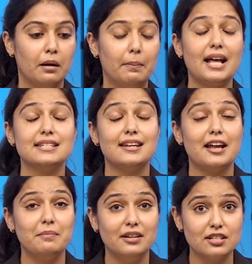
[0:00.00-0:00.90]
But as an
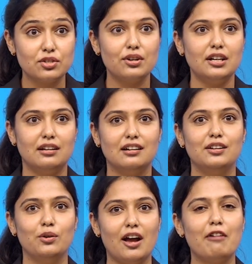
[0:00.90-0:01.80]
administrator,
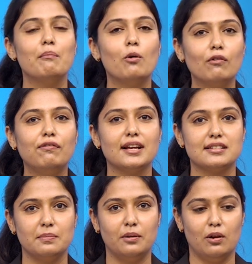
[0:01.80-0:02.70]
you have more
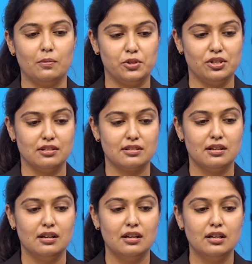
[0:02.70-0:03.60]
flexible options.
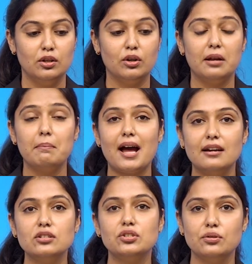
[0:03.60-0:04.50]
You can
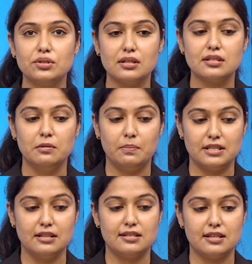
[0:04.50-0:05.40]
manage users in
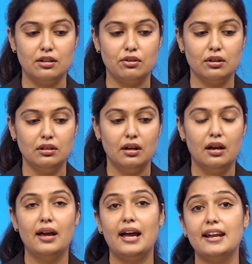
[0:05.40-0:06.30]
Business Central
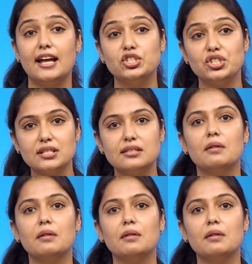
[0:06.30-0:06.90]
and adjust their